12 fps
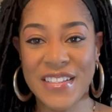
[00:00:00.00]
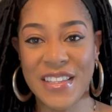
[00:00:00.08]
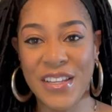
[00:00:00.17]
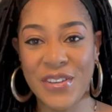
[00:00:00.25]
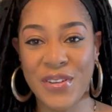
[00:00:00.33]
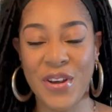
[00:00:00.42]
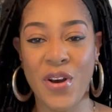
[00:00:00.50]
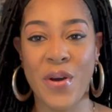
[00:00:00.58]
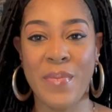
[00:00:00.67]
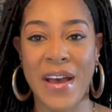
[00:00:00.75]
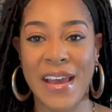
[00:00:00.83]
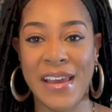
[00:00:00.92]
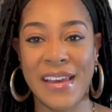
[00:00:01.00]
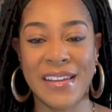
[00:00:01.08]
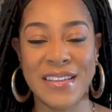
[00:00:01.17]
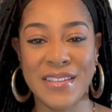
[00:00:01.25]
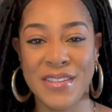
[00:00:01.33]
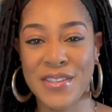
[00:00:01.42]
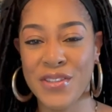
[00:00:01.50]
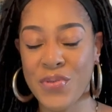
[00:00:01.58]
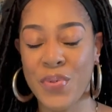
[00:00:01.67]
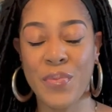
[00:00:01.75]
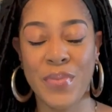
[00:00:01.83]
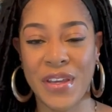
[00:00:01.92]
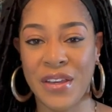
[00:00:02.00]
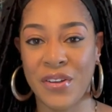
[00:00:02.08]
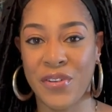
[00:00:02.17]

the unit on my head. It's super beginner